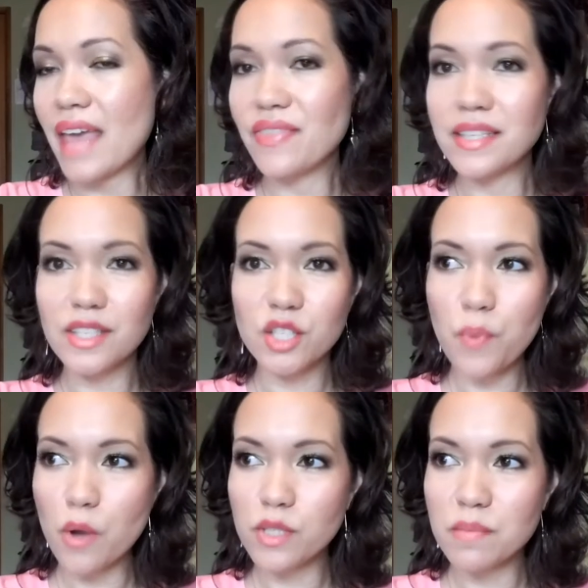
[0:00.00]
and this is
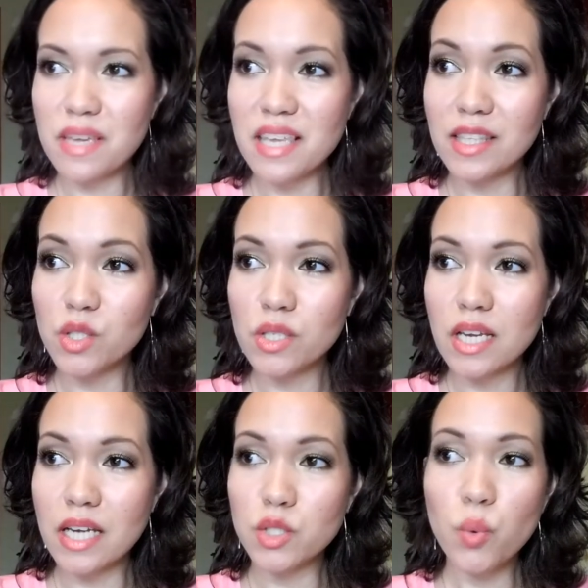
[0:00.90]
supposed to be
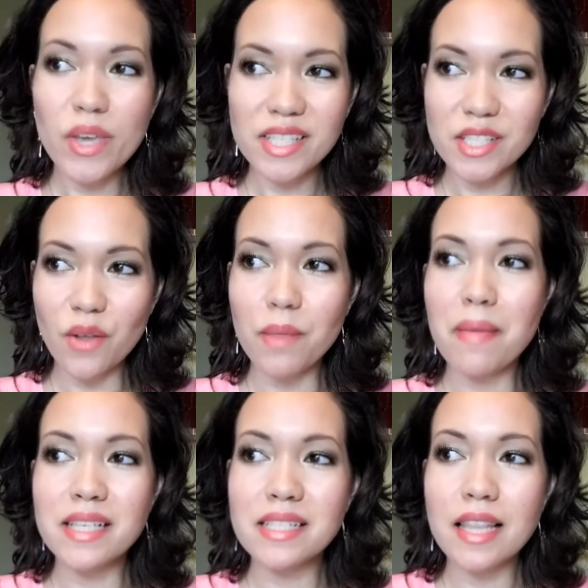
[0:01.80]
a twist on the
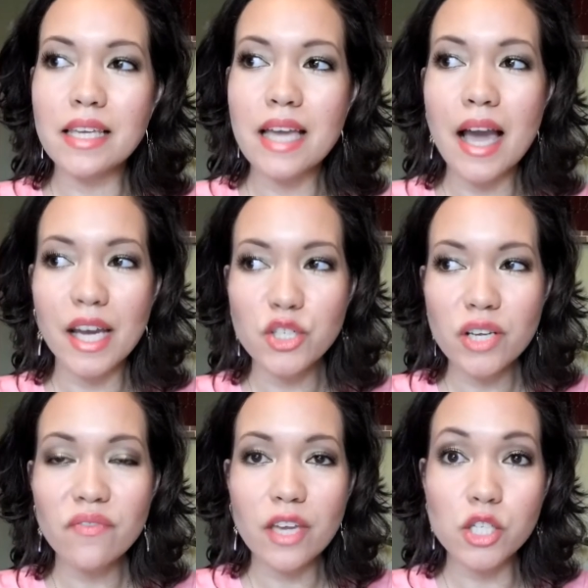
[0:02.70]
best-selling
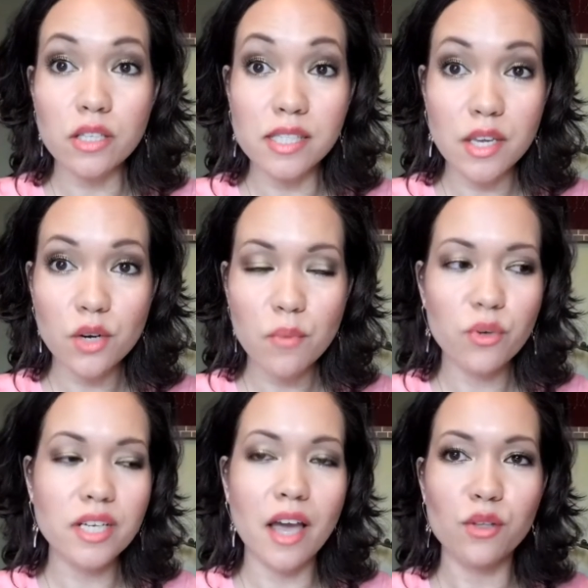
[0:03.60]
Hydrate Facial Serum,
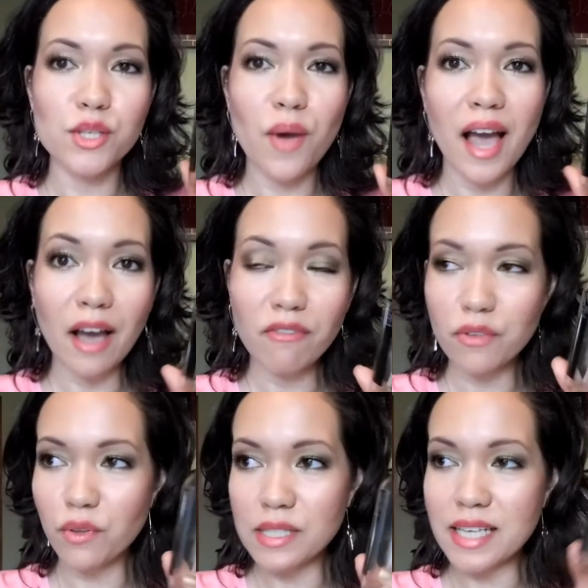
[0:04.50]
which I also have
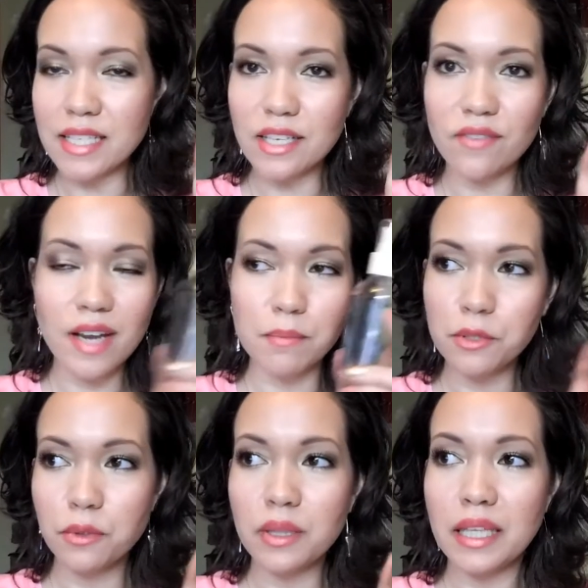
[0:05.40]
the full size of and
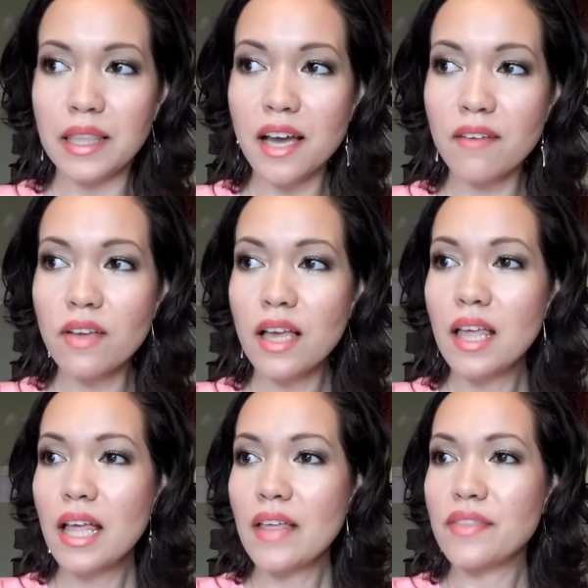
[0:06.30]
absolutely love.
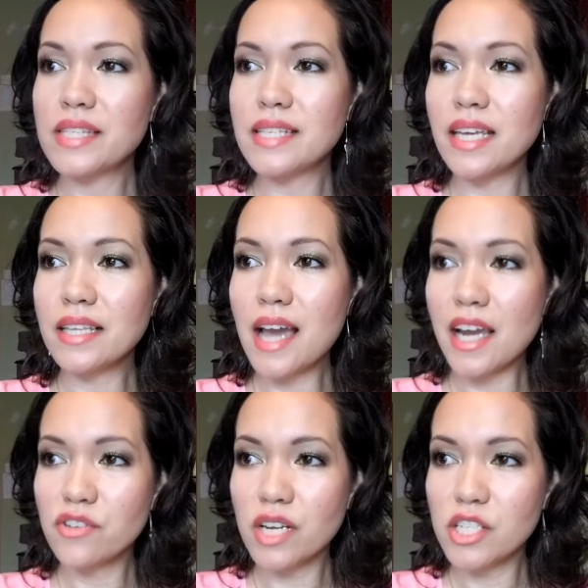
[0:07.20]
This daily
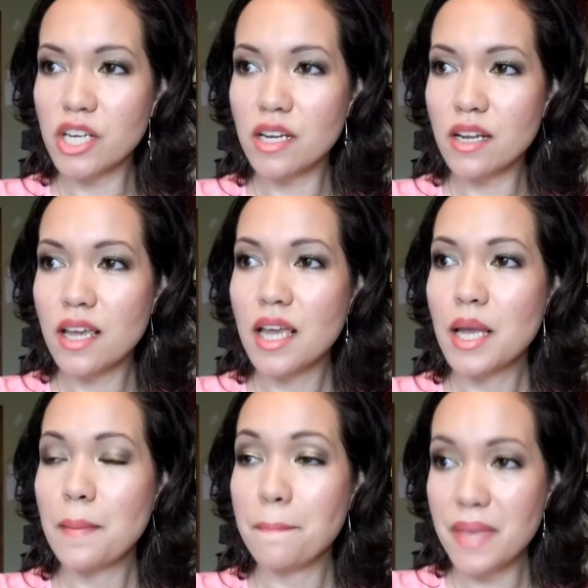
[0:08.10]
hydration
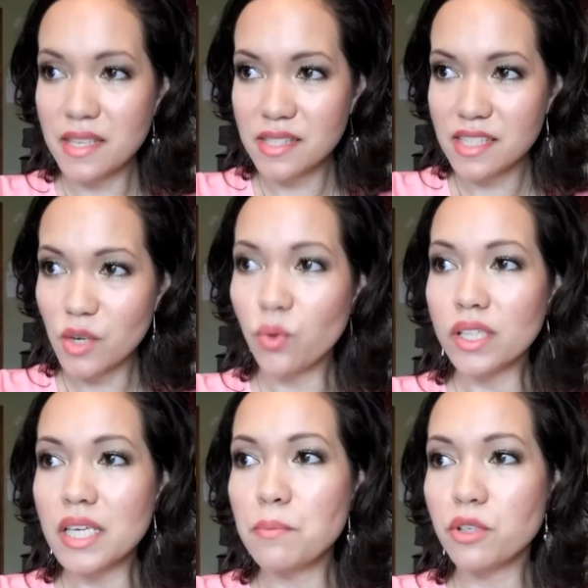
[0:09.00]
mist will
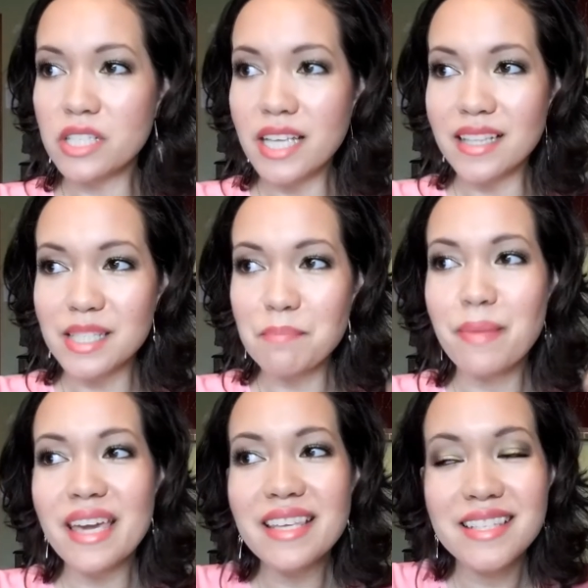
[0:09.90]
keep your cells
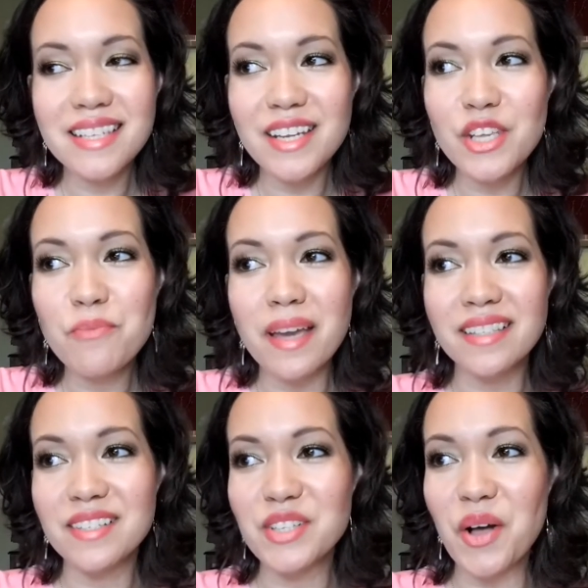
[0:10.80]
bathed in
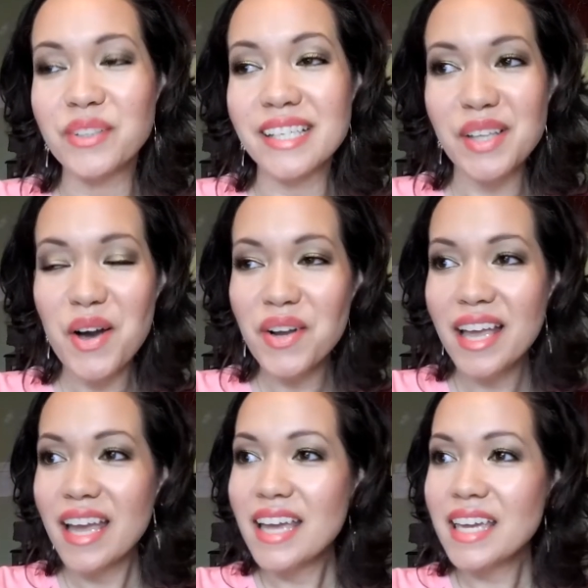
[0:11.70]
humectants all day long.
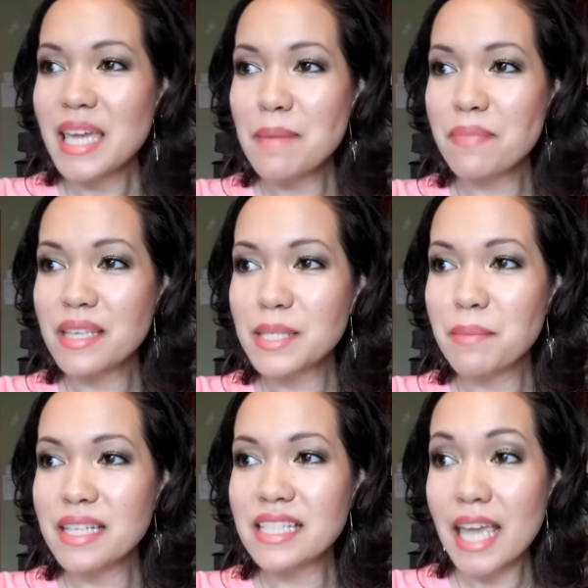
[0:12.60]
Keep this
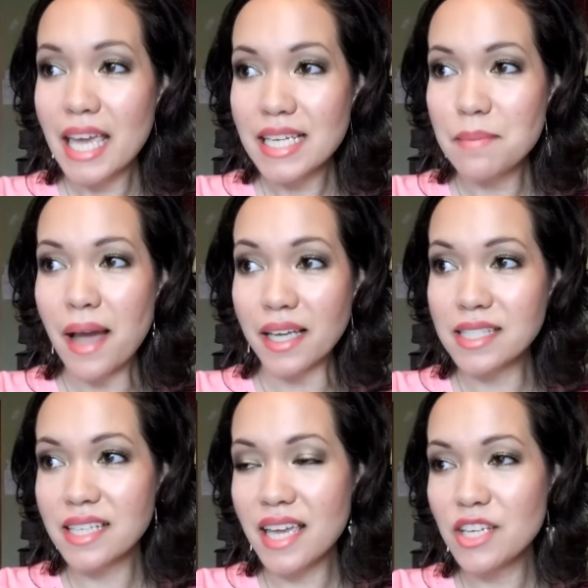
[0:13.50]
mist handy
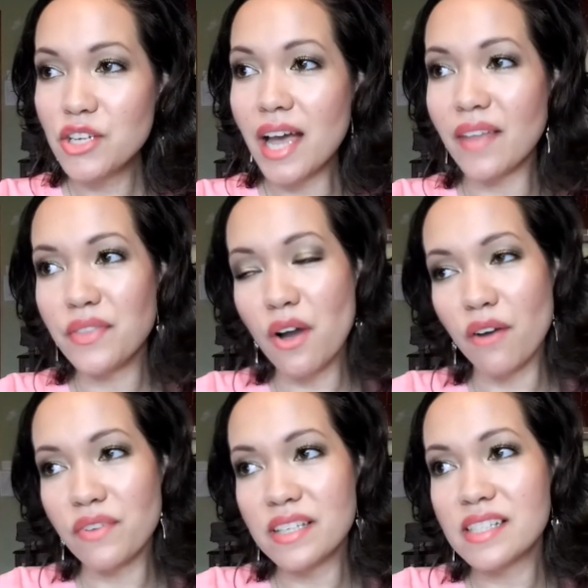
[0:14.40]
backstage, at the
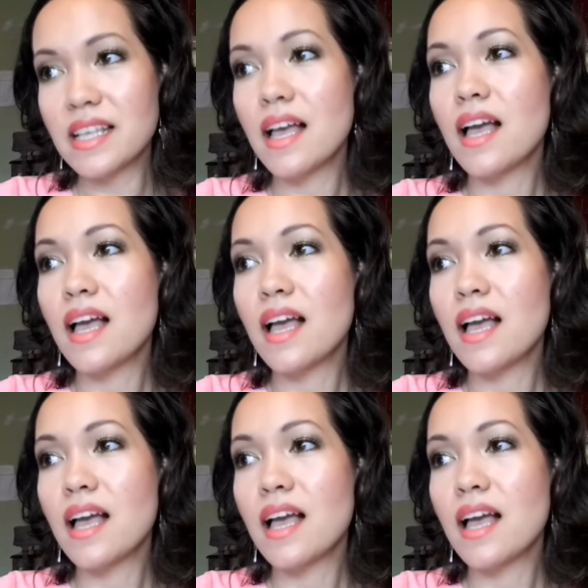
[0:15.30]
office,